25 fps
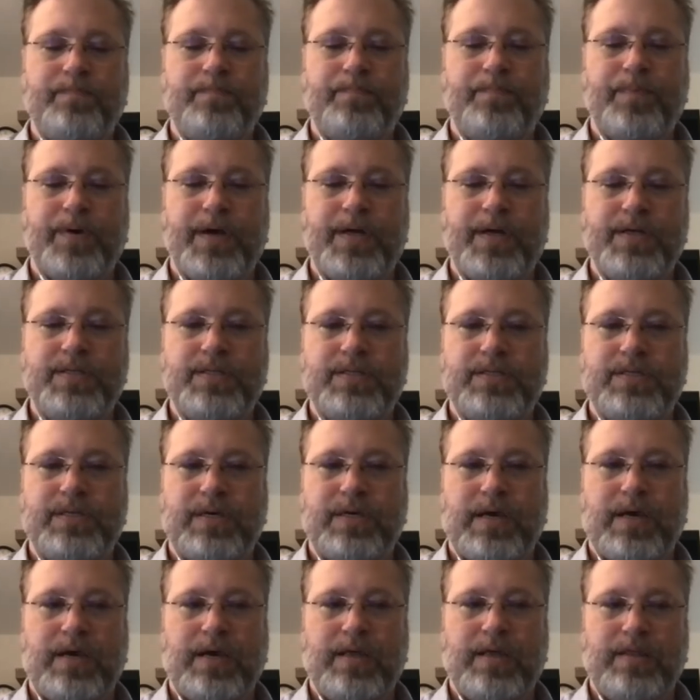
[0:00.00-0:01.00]
but
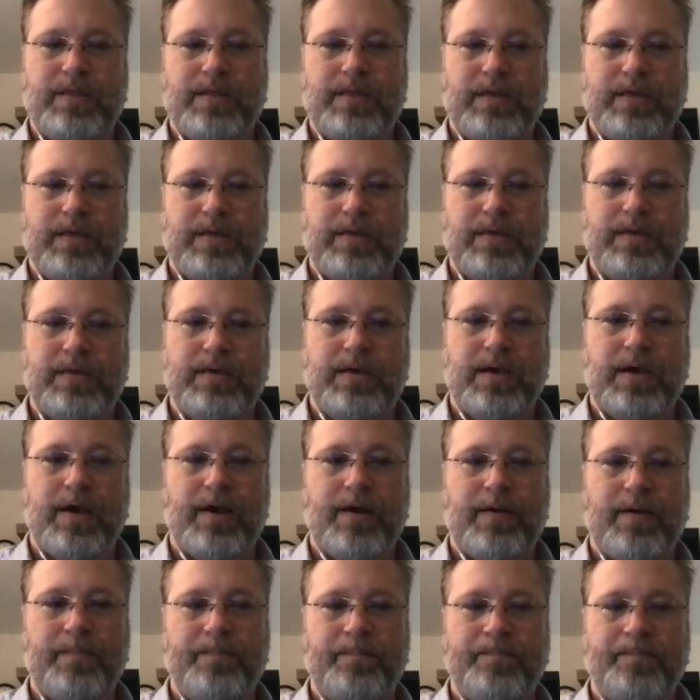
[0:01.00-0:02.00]
I think
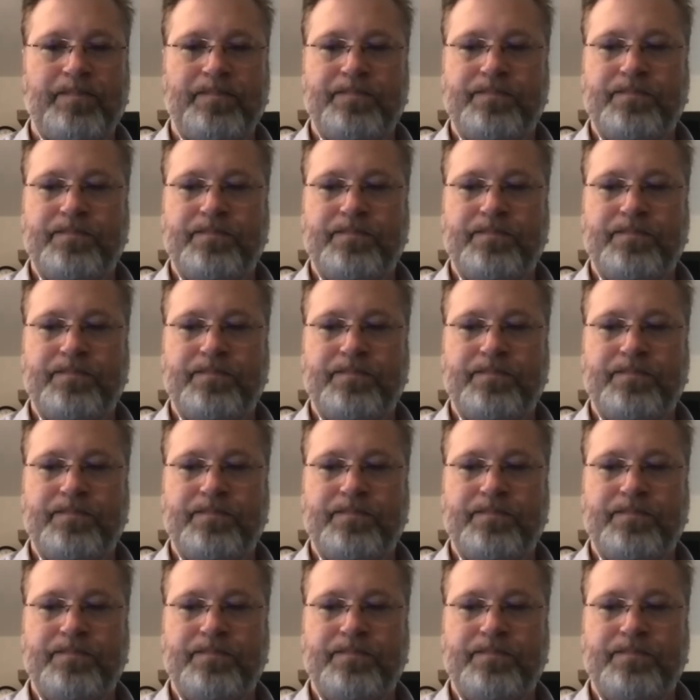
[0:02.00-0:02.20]
um,